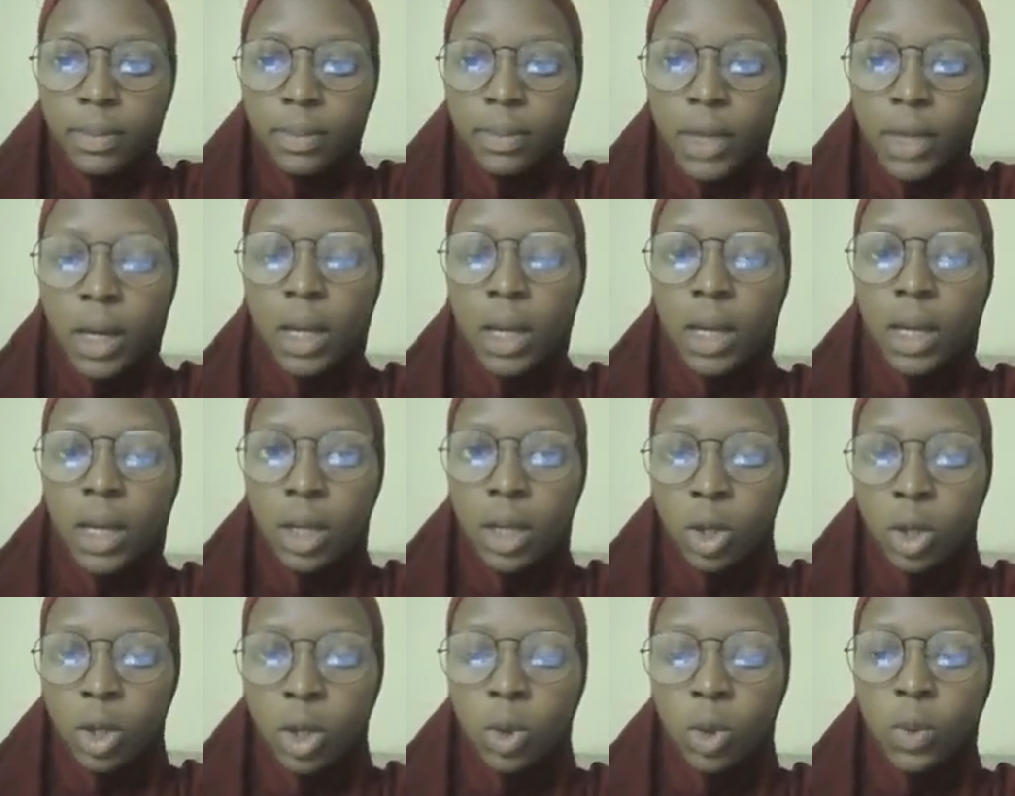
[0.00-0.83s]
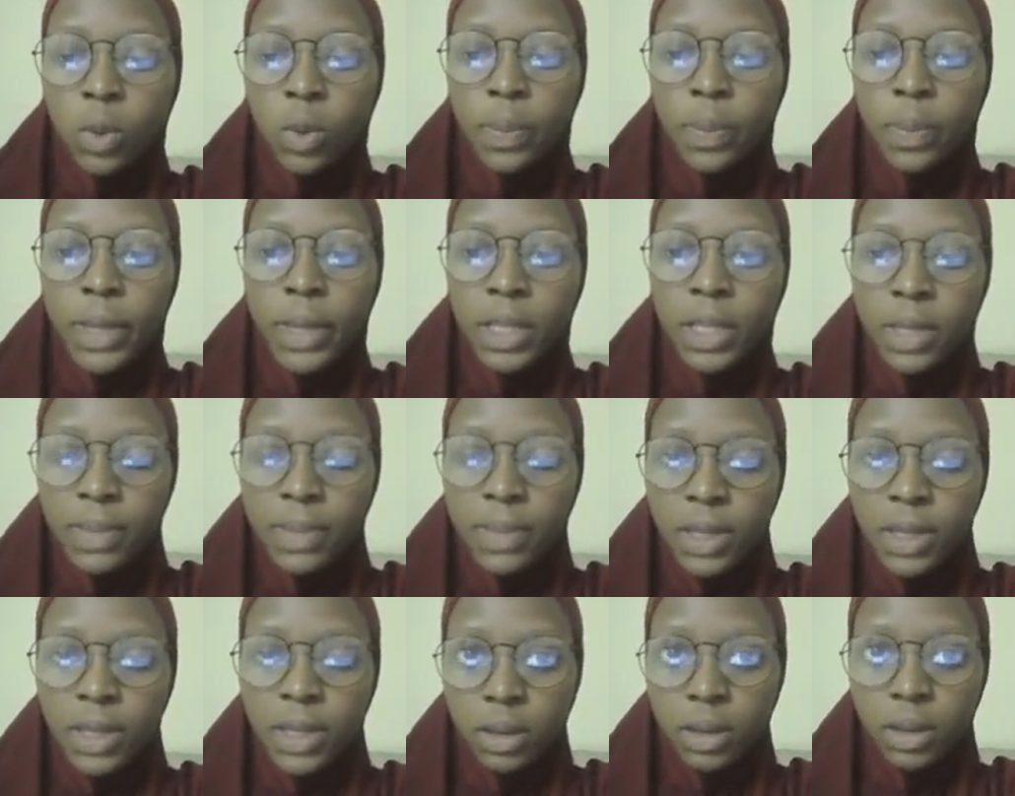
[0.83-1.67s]
Hello, my name
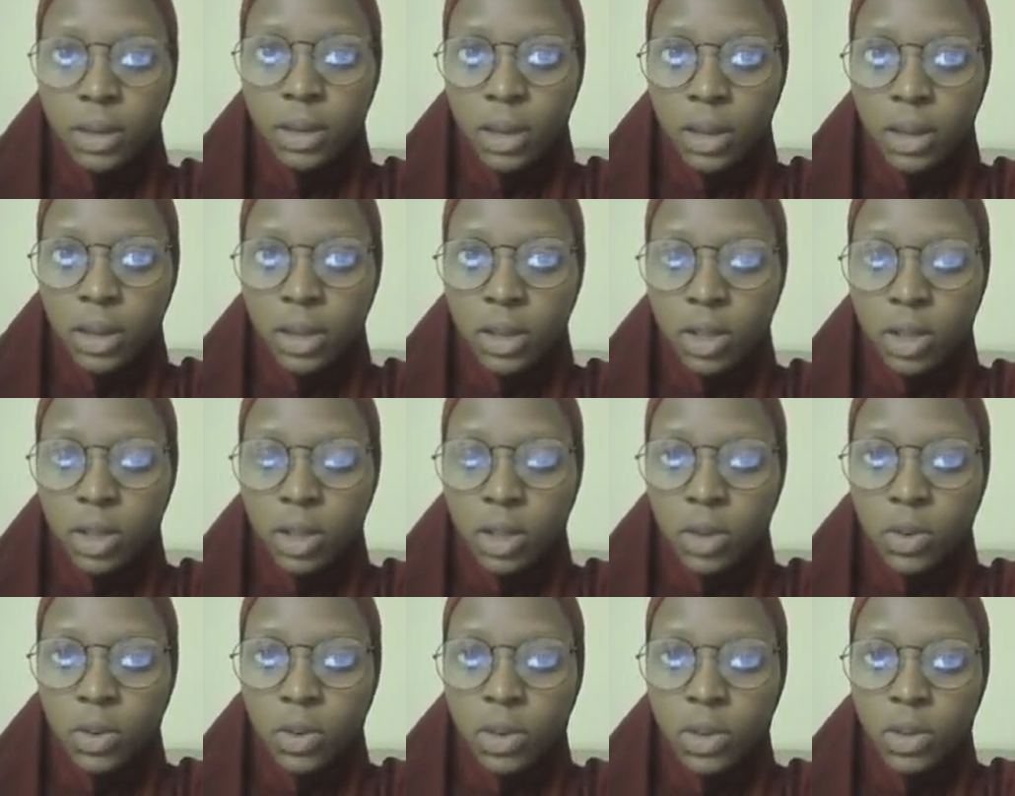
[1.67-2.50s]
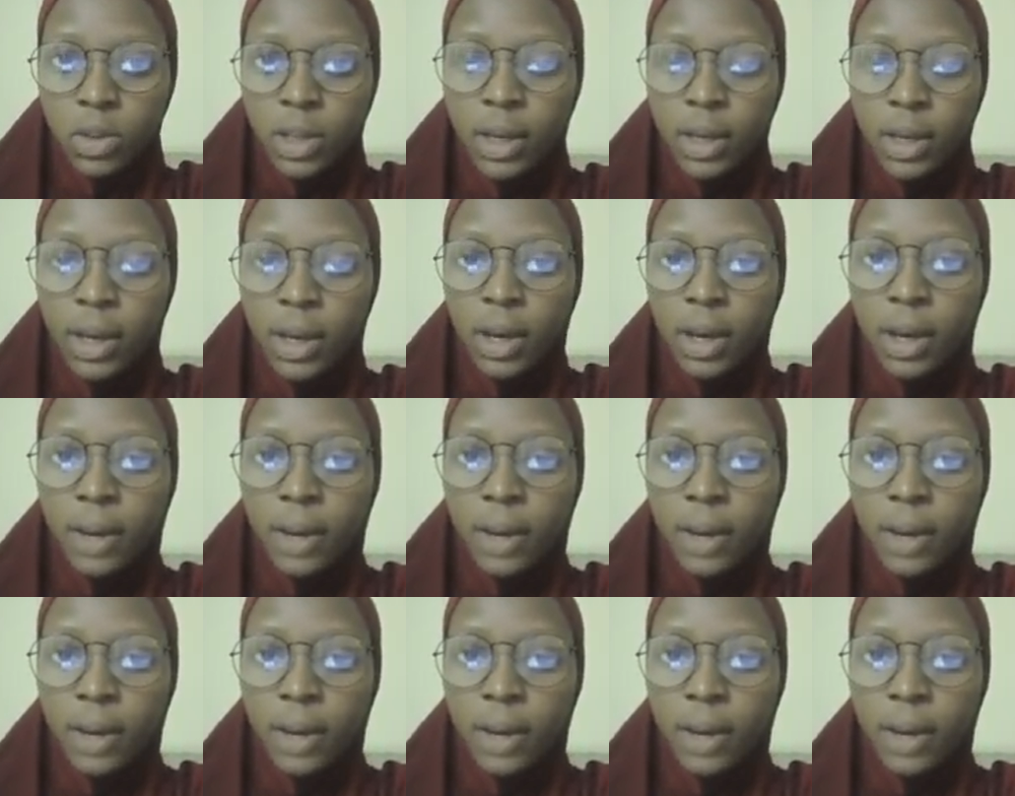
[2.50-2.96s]
is Khadija Nyotsenga.